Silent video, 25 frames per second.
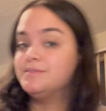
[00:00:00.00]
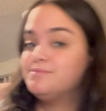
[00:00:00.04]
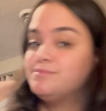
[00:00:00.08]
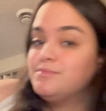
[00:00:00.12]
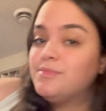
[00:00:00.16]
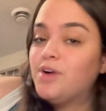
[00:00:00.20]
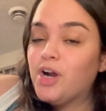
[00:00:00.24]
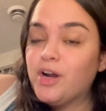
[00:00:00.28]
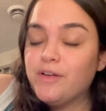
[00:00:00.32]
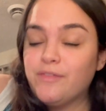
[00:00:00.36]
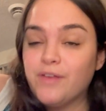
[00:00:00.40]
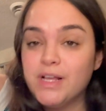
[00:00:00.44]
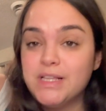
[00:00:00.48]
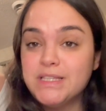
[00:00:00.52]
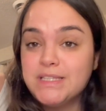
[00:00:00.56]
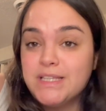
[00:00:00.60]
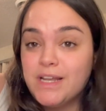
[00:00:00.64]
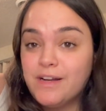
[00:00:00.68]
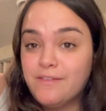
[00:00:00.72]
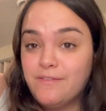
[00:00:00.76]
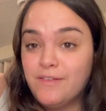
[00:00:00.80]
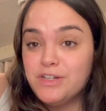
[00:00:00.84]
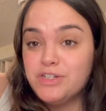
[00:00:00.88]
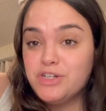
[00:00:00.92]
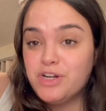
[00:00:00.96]
All right, friends,
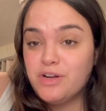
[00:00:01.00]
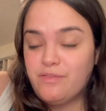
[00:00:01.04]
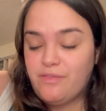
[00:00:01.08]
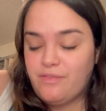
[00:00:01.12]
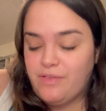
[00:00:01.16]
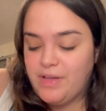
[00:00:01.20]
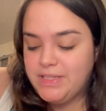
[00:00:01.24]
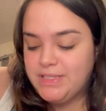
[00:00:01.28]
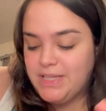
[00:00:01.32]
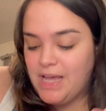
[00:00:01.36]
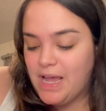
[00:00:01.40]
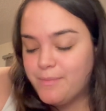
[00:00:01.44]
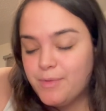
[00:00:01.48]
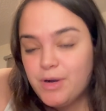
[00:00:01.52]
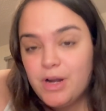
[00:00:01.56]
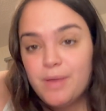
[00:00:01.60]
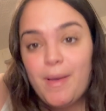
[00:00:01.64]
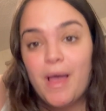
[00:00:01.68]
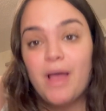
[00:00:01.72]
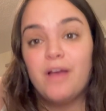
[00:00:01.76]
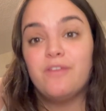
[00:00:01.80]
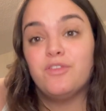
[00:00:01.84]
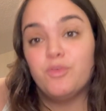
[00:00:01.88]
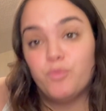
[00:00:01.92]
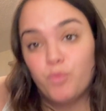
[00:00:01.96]
in a fun turn of events, I'm already
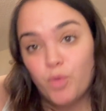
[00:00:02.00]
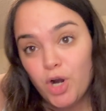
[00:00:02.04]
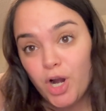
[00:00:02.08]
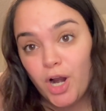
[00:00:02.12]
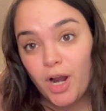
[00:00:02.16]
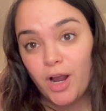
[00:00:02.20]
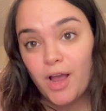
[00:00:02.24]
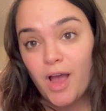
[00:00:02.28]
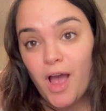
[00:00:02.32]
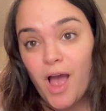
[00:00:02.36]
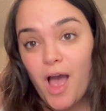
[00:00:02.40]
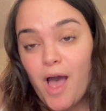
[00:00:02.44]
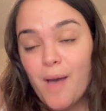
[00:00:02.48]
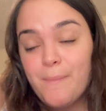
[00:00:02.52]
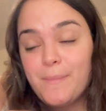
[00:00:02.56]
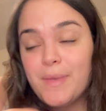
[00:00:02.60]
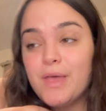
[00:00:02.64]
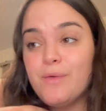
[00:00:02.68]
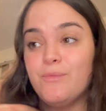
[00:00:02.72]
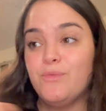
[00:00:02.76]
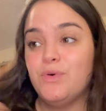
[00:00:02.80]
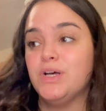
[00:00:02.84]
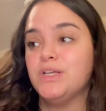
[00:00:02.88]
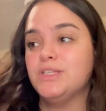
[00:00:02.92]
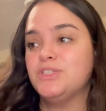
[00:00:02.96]
back from work.
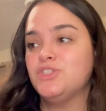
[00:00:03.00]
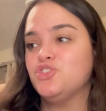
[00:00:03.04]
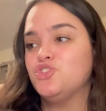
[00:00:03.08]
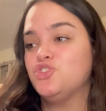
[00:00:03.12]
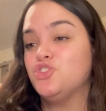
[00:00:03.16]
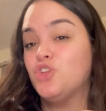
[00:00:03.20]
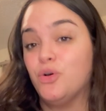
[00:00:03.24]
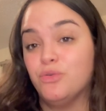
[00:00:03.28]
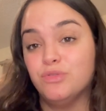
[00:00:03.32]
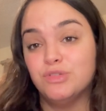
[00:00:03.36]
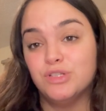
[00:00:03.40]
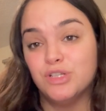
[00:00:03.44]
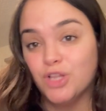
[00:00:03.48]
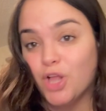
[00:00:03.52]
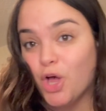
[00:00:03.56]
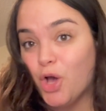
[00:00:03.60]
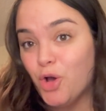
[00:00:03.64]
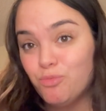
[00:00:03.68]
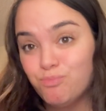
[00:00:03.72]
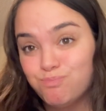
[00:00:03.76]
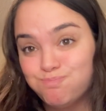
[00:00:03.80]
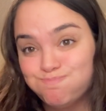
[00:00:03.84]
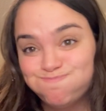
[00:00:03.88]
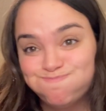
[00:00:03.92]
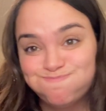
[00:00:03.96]
It was so
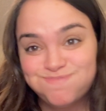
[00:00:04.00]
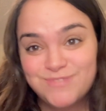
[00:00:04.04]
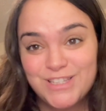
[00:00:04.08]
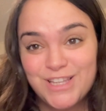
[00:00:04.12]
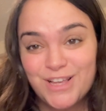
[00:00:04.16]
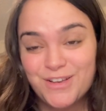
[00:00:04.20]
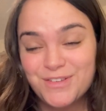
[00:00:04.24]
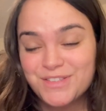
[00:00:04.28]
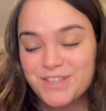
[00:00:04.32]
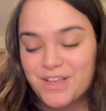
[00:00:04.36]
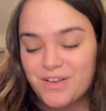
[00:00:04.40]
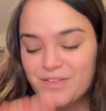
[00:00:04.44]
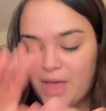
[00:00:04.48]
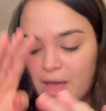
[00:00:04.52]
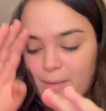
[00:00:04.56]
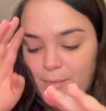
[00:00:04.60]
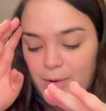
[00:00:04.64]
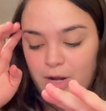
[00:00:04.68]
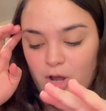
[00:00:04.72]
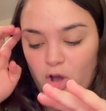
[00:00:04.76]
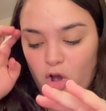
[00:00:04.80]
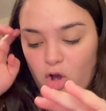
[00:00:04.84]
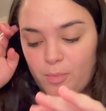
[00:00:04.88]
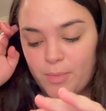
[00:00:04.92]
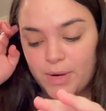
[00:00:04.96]
slow that I'm
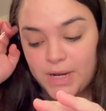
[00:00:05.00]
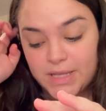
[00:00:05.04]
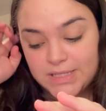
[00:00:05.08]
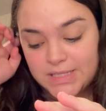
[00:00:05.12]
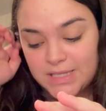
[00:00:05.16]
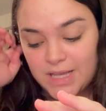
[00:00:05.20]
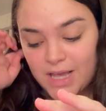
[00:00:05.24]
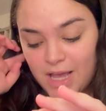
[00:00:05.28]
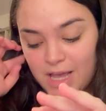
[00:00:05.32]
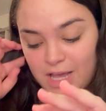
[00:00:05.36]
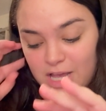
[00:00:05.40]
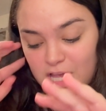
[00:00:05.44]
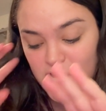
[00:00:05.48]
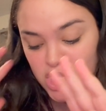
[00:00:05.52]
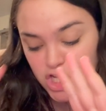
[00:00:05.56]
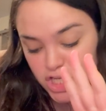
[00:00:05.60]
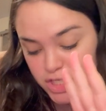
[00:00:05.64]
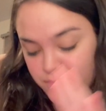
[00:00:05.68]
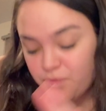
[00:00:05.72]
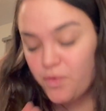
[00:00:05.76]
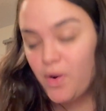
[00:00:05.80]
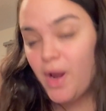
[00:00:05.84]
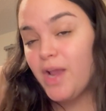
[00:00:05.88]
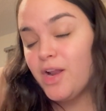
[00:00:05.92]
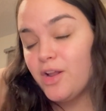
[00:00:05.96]
already home and it's
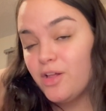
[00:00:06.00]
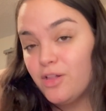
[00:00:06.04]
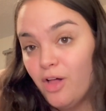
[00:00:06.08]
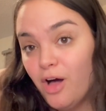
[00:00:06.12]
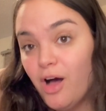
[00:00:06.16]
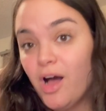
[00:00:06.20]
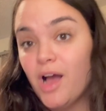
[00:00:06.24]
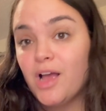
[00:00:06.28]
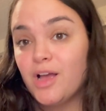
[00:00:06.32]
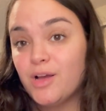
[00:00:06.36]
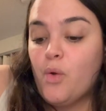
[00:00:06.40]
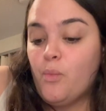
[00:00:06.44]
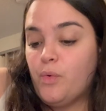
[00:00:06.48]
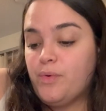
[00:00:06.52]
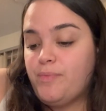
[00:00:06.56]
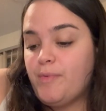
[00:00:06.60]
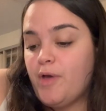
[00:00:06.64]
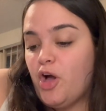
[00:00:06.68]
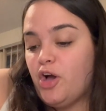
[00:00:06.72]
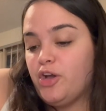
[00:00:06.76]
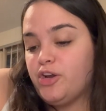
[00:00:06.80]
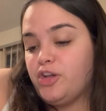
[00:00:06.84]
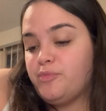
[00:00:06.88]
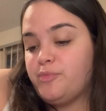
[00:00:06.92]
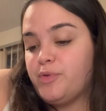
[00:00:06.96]
just for 8 o'clock. With my
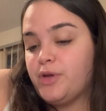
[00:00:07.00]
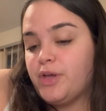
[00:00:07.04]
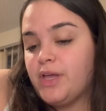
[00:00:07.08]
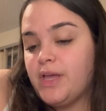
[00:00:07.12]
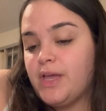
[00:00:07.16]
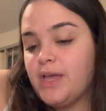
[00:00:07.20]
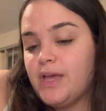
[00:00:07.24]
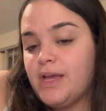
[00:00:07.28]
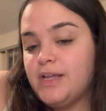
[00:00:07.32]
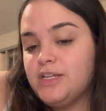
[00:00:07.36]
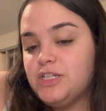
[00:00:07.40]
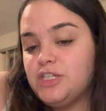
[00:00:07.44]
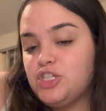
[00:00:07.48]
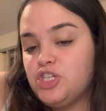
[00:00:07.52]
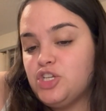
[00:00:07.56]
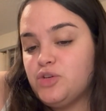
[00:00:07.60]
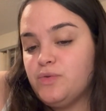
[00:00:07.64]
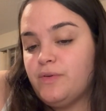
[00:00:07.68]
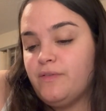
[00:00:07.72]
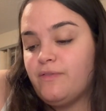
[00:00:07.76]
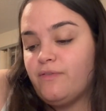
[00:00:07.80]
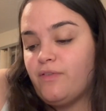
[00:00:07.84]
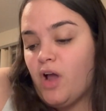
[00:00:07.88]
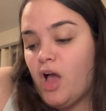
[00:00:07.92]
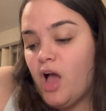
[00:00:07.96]
audiobooking to
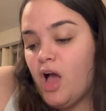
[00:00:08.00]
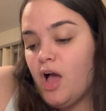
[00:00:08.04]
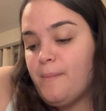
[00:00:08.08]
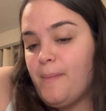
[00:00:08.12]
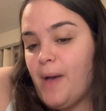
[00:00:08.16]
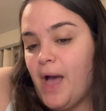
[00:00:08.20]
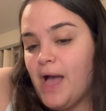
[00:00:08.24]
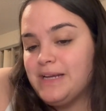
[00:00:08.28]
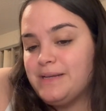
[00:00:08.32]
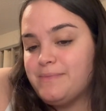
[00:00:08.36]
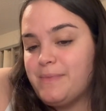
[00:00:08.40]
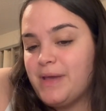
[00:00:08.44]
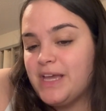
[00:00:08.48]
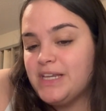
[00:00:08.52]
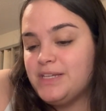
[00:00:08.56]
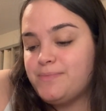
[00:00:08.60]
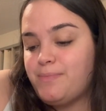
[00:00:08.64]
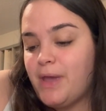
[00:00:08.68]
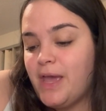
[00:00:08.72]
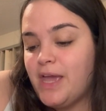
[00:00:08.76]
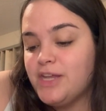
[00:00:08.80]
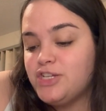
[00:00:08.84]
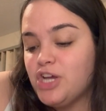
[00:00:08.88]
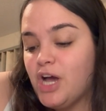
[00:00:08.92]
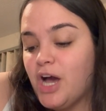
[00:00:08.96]
and from, I did make it to
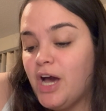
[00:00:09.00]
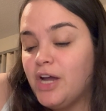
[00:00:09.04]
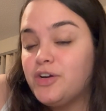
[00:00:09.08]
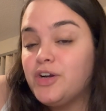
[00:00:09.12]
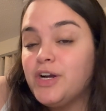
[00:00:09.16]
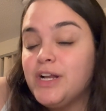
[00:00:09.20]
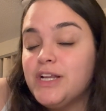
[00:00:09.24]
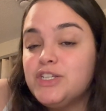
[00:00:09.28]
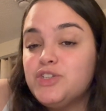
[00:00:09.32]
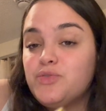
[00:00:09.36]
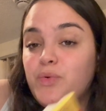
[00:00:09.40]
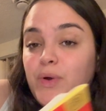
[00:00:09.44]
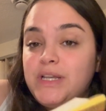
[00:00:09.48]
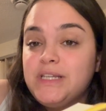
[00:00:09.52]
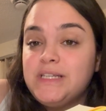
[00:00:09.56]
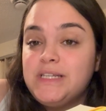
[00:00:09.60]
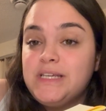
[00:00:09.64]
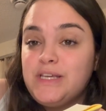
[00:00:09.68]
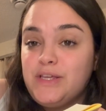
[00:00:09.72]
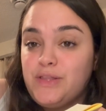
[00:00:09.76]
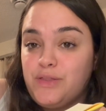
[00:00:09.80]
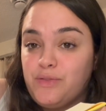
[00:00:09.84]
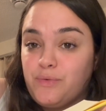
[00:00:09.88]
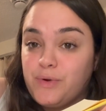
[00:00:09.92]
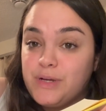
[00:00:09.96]
page
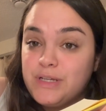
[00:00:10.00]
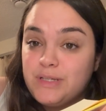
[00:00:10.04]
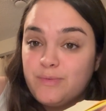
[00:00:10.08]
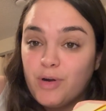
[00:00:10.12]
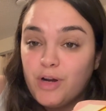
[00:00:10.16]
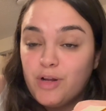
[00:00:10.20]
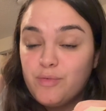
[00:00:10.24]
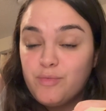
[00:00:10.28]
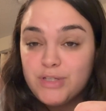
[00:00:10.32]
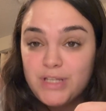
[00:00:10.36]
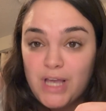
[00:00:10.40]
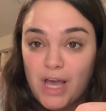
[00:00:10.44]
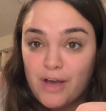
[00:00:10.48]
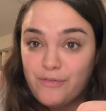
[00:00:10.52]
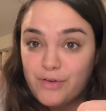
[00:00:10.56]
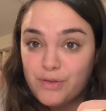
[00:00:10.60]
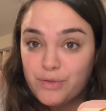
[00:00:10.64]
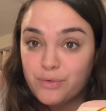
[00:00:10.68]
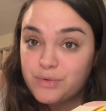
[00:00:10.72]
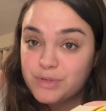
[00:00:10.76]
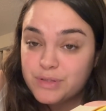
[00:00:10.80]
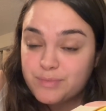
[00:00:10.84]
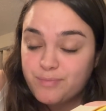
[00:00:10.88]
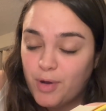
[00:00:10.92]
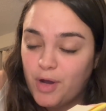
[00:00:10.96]
123. So I'm already almost halfway
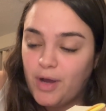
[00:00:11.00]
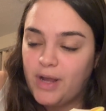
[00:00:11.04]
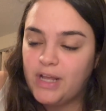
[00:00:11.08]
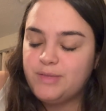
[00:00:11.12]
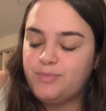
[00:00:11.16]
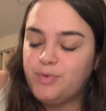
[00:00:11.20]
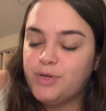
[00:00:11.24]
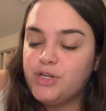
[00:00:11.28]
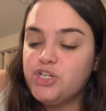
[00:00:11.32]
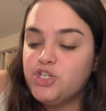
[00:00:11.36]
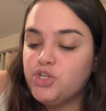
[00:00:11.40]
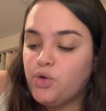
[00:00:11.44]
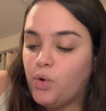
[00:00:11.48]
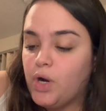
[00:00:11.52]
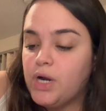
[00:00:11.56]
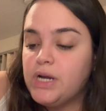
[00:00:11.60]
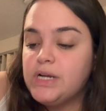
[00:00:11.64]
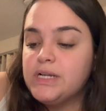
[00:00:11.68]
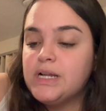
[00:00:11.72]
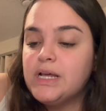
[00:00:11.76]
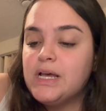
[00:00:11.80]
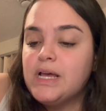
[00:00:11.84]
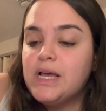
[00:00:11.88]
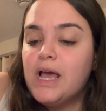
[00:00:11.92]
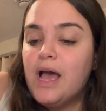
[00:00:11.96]
through this book. It's pretty
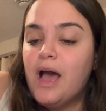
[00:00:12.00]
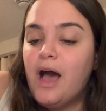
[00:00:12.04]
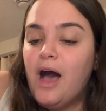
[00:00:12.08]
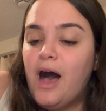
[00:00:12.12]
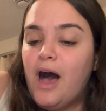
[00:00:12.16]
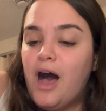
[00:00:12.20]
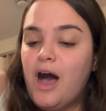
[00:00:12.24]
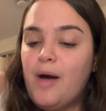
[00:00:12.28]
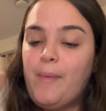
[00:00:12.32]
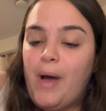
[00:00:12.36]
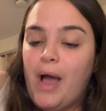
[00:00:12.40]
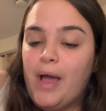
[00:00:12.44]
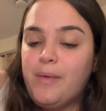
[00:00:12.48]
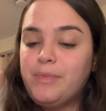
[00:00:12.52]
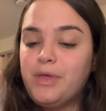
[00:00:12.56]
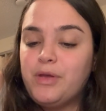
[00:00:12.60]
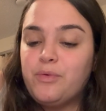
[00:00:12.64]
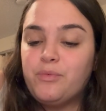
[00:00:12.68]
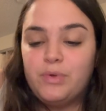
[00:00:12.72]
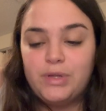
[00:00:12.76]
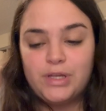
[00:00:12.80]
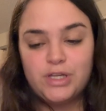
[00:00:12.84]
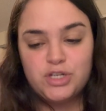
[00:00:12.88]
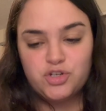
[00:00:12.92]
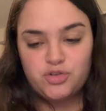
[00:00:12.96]
short. I'm like
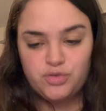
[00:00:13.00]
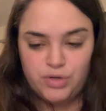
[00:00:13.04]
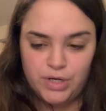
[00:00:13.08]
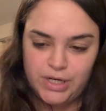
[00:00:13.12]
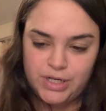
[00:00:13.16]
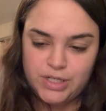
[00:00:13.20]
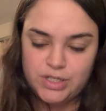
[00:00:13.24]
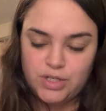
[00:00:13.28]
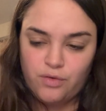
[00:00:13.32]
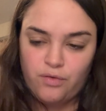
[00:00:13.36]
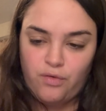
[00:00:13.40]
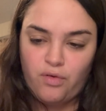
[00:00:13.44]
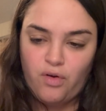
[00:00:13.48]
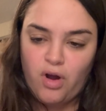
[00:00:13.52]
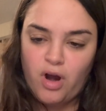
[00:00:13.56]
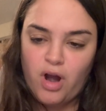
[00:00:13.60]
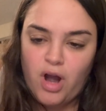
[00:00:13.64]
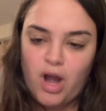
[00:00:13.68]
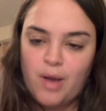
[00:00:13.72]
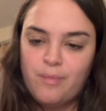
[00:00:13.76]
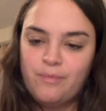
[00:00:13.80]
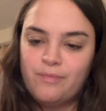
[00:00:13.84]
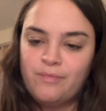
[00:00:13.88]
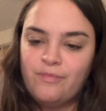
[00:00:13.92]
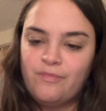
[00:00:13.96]
really intrigued so
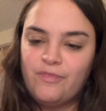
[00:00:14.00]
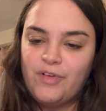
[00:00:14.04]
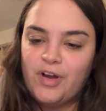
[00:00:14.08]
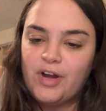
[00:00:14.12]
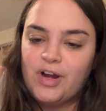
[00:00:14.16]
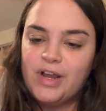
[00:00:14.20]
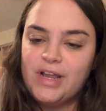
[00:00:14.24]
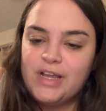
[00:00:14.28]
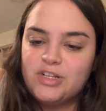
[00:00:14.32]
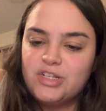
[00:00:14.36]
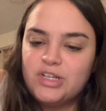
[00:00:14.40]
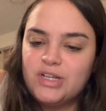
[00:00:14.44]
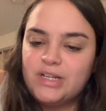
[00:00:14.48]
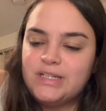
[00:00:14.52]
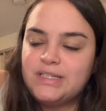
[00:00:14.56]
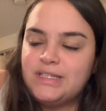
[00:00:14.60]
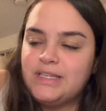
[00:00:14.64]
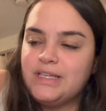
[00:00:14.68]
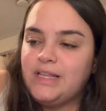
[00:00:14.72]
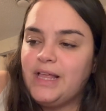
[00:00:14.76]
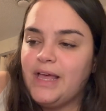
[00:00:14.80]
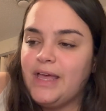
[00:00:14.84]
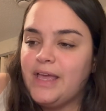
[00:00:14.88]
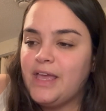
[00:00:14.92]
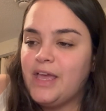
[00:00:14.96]
far. I'm very interested to
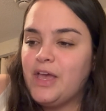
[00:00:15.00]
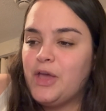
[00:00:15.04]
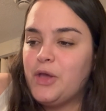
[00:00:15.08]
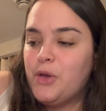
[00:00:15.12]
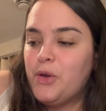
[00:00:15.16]
see like